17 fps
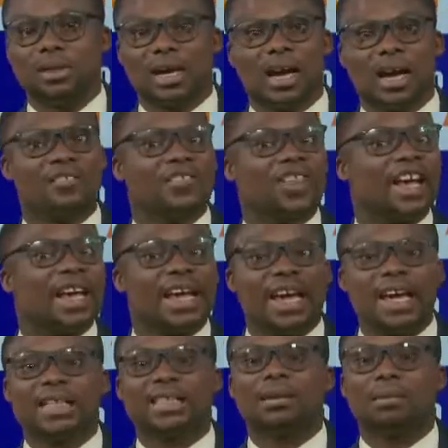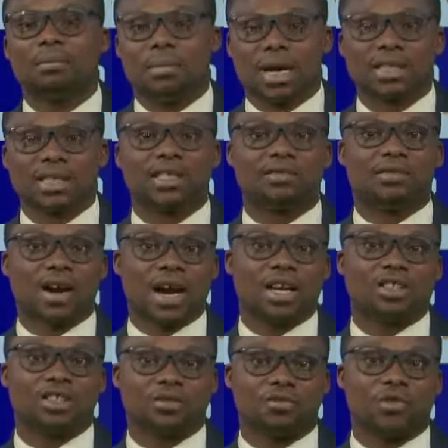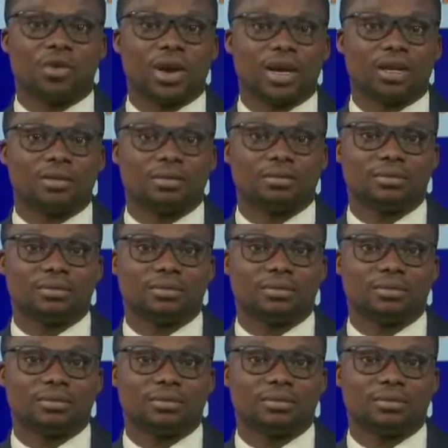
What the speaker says: after 8 massive hours of trading.